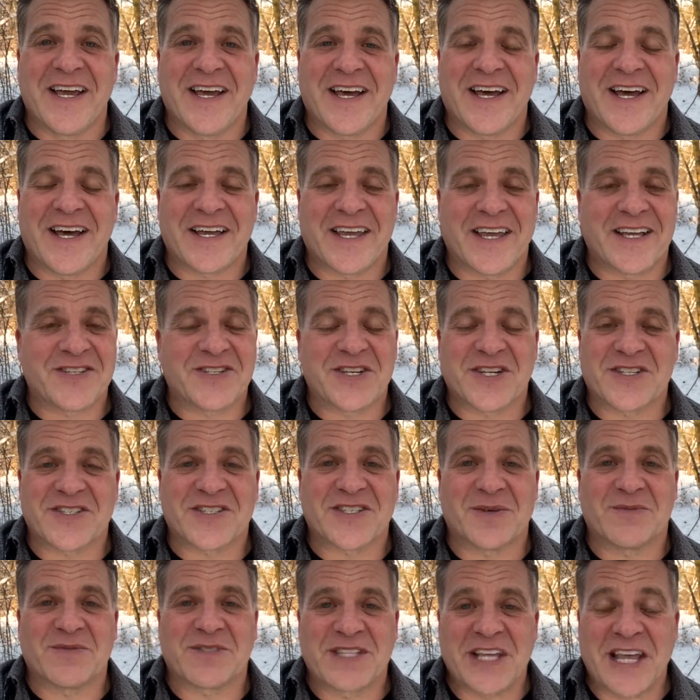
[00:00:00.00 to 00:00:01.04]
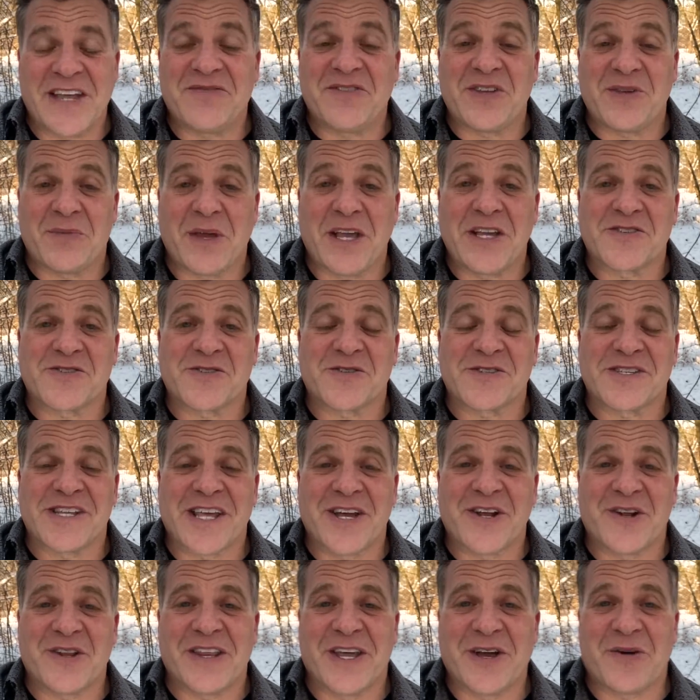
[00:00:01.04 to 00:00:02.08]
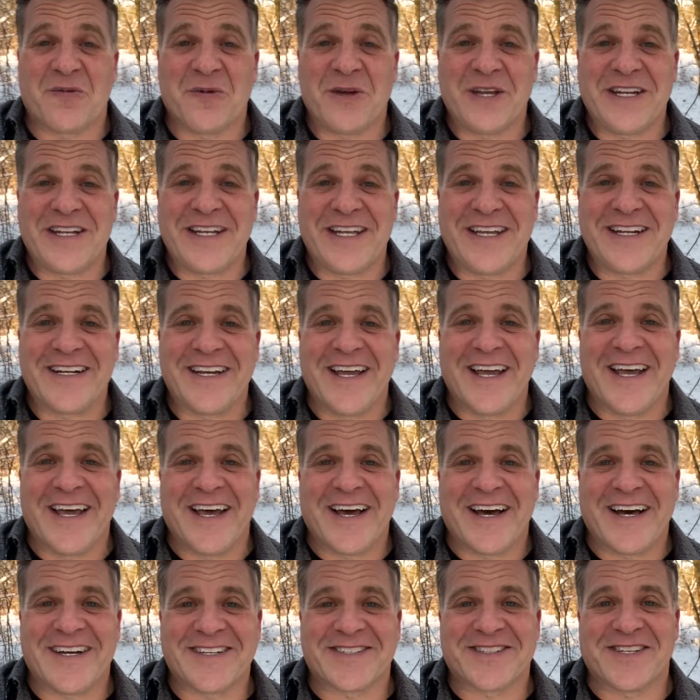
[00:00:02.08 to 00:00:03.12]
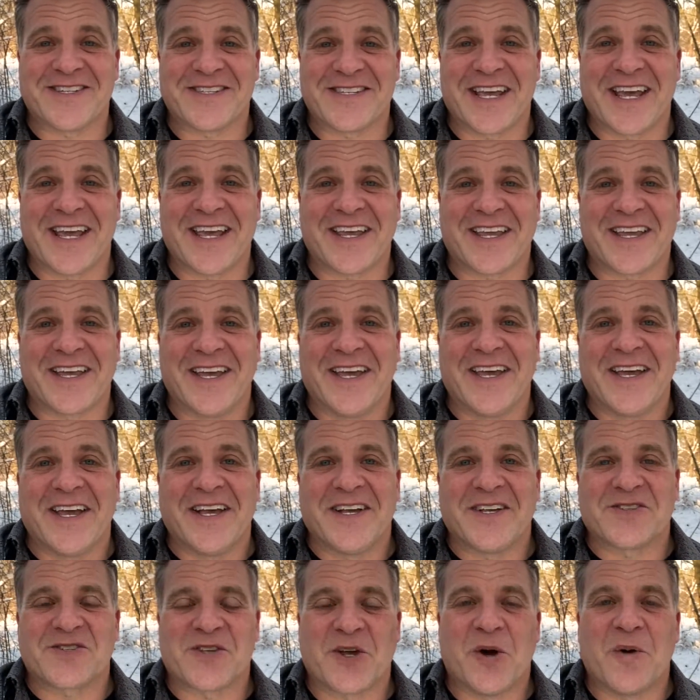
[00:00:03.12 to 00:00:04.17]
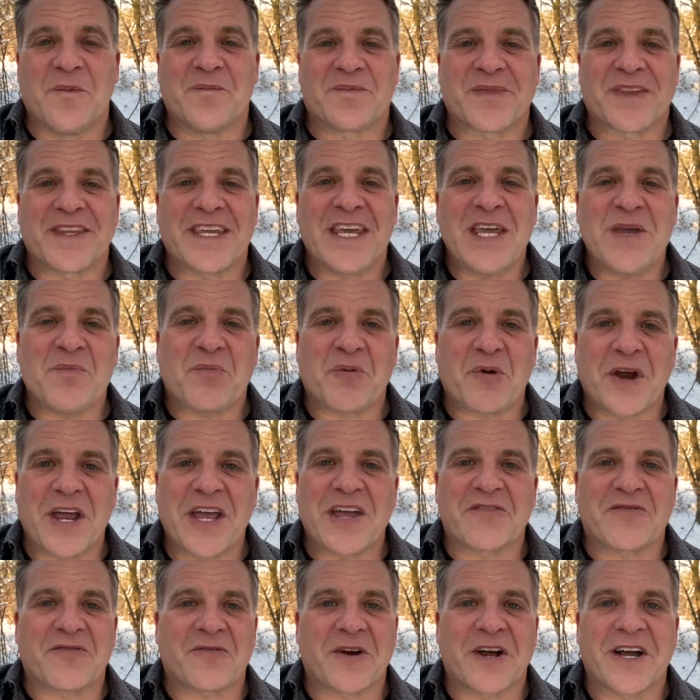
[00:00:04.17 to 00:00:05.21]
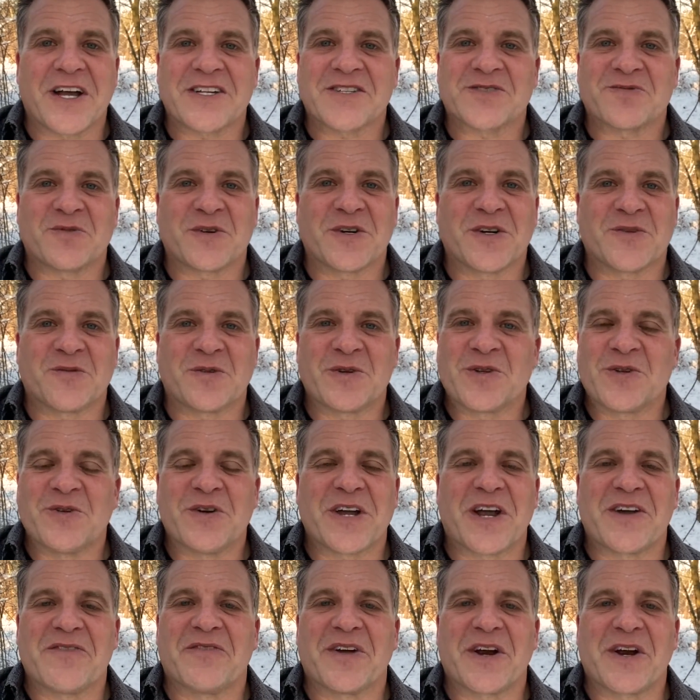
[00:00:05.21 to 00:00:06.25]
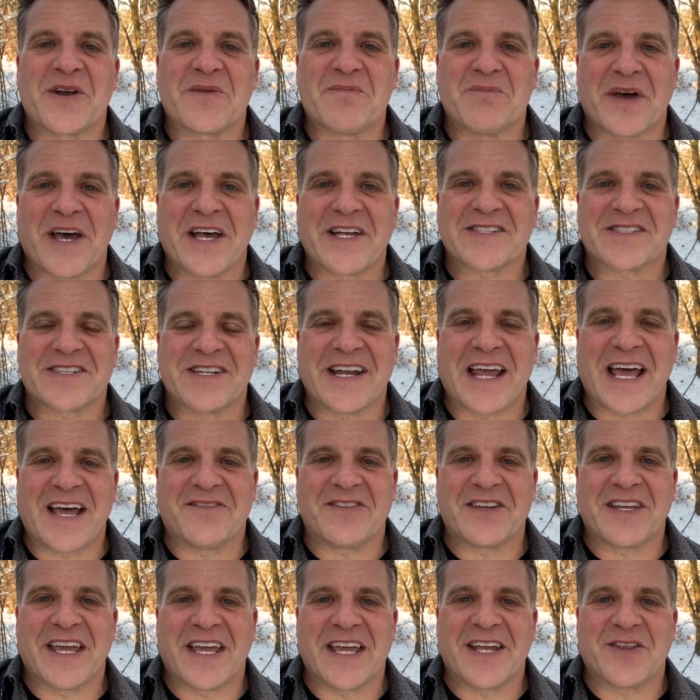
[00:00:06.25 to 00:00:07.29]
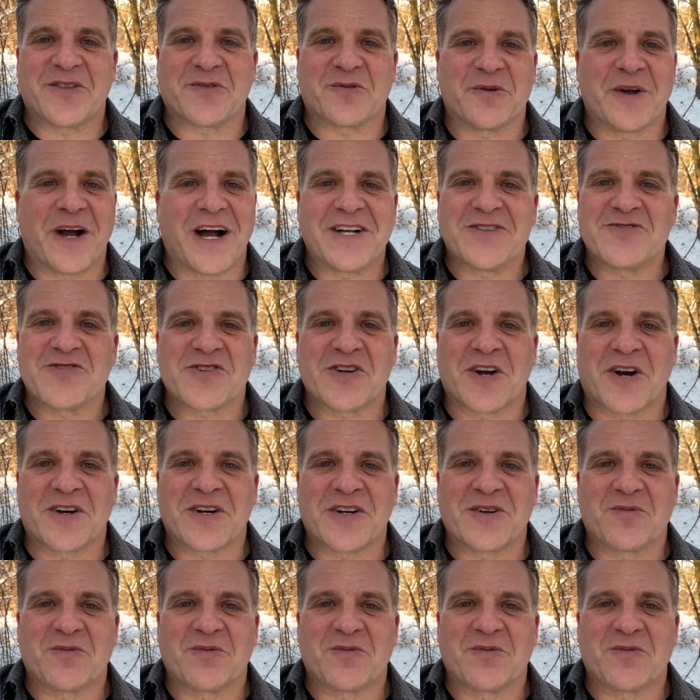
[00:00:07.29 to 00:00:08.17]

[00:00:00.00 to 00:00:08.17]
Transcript: Again, just some safety measures that, that we need to take. So keep praying for us. We're, we're doing our very best to navigate through uncharted